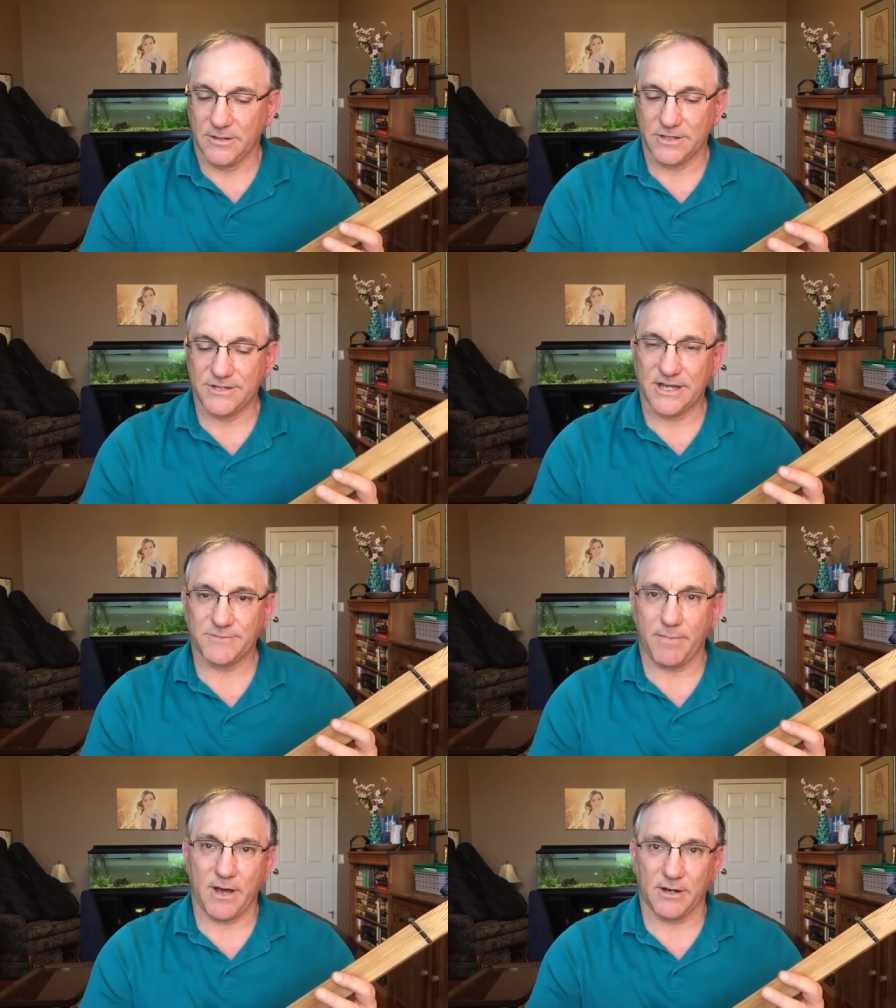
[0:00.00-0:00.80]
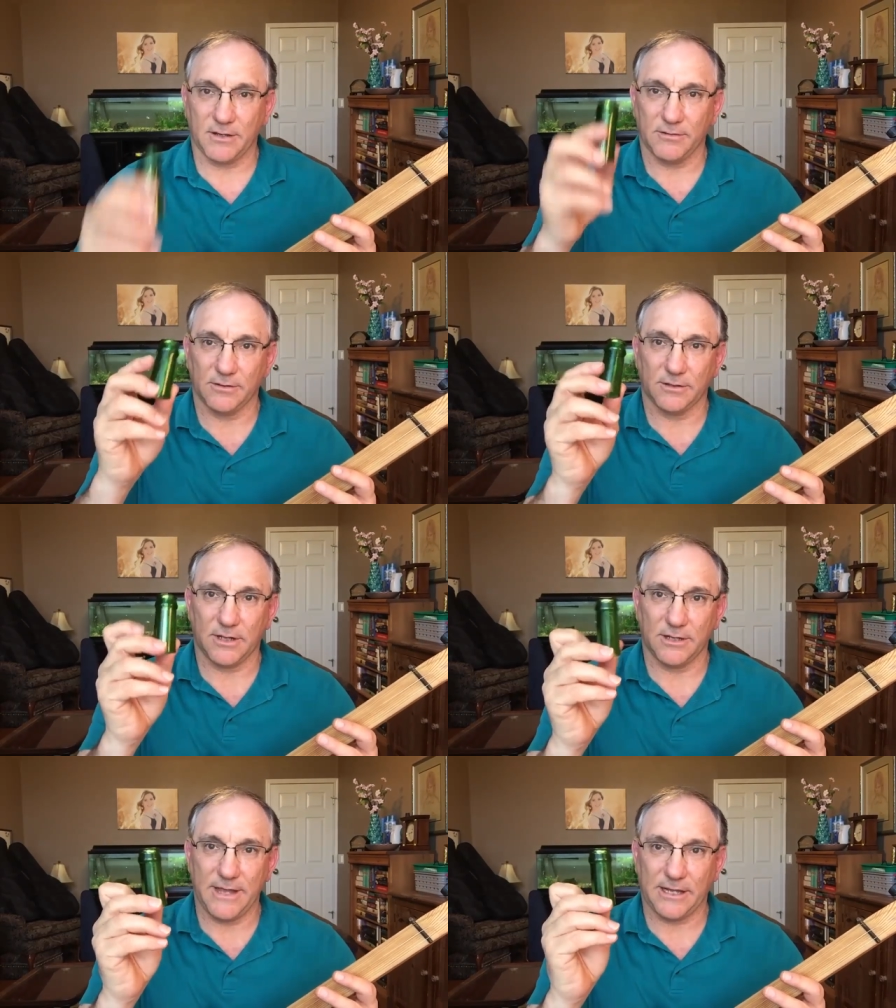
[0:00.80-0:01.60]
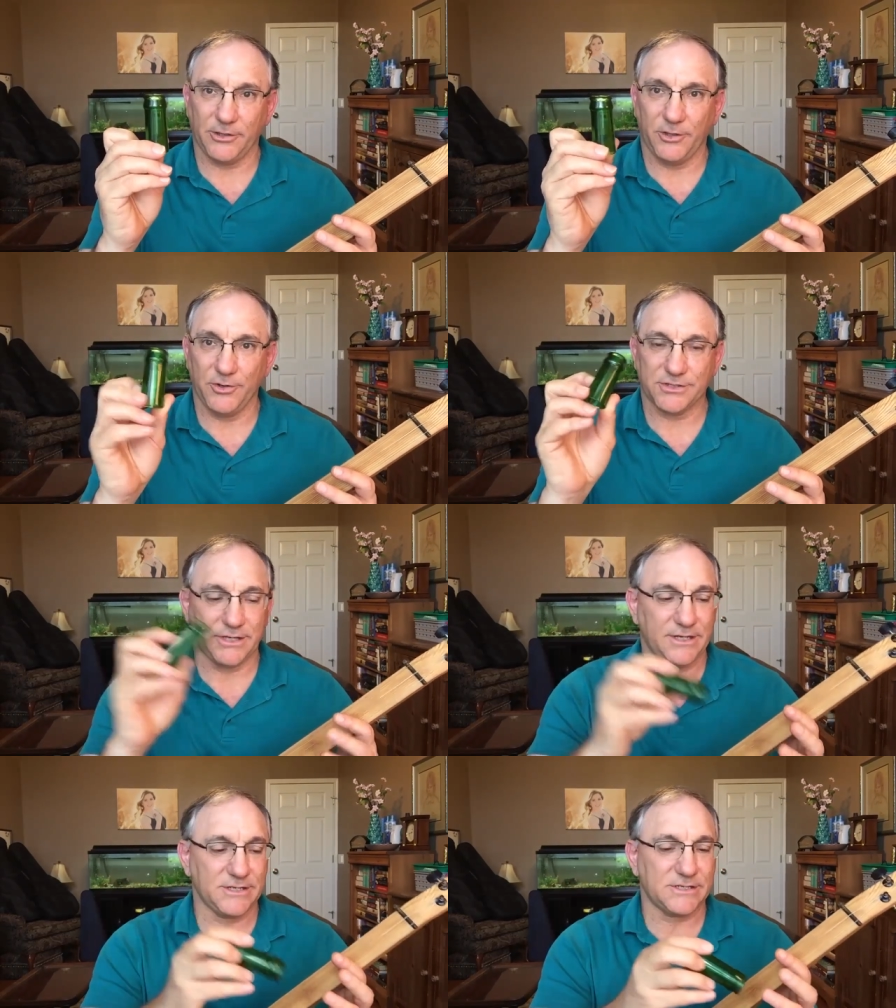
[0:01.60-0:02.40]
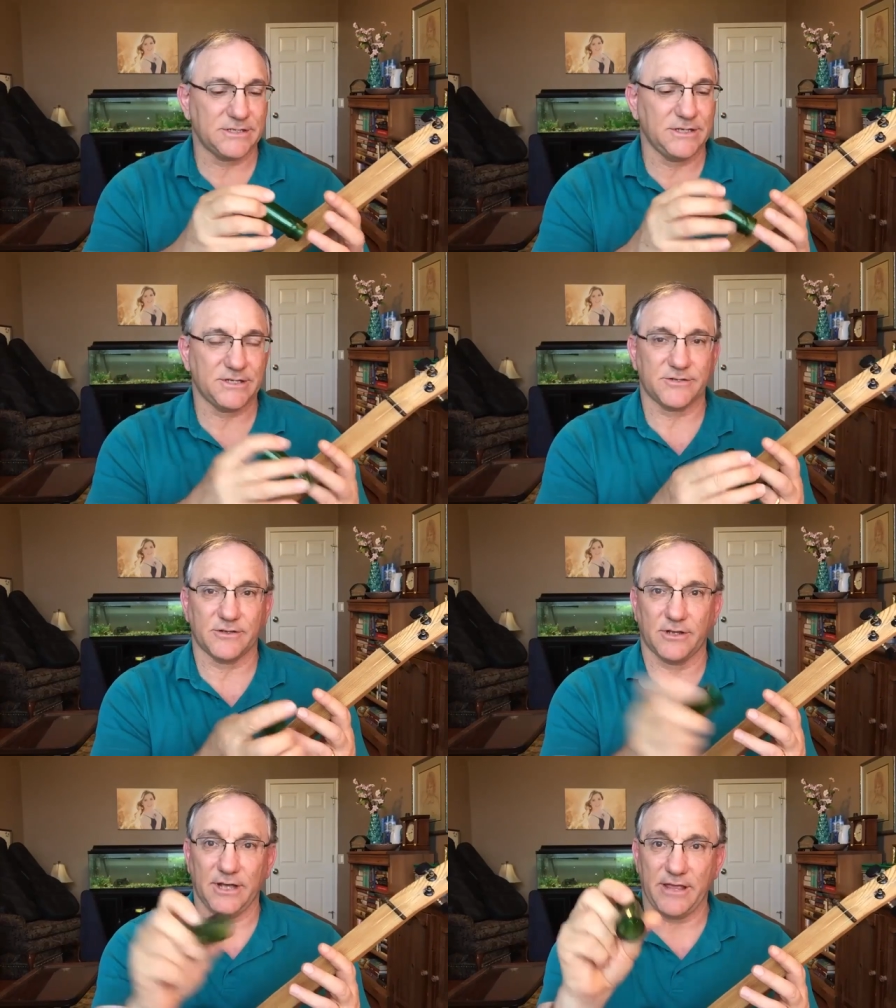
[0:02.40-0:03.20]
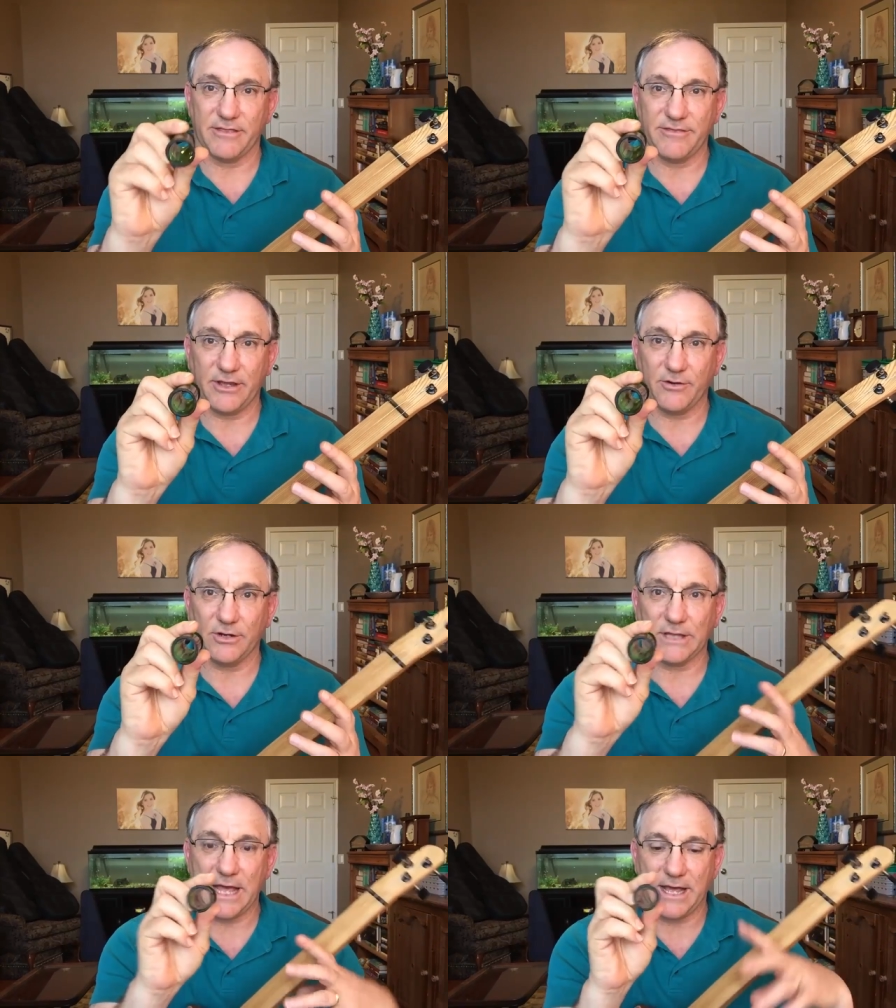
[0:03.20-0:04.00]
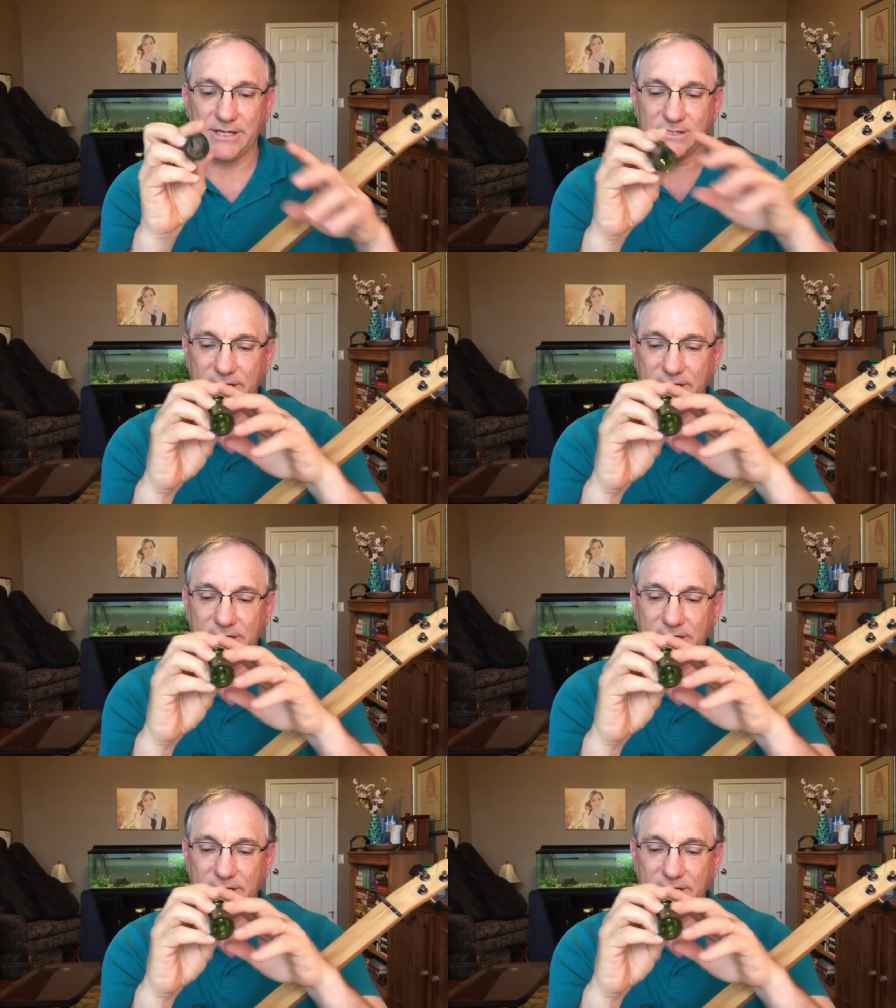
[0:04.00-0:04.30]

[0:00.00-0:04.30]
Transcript: This next bottle neck I'll use is this, again, thicker glass.